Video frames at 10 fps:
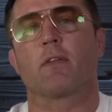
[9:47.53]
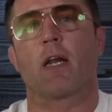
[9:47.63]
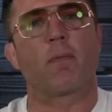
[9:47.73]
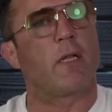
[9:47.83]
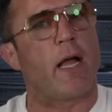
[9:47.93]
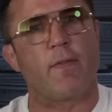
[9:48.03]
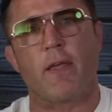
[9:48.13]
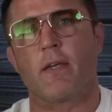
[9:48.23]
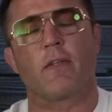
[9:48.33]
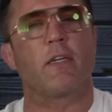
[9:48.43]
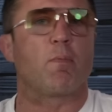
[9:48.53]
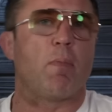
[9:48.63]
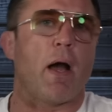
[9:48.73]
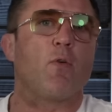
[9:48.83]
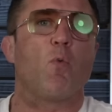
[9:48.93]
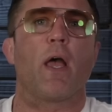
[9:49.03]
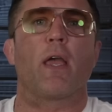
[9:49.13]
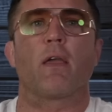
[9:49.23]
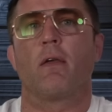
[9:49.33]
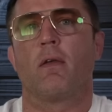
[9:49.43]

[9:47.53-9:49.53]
And I'm glad they exist, by the way.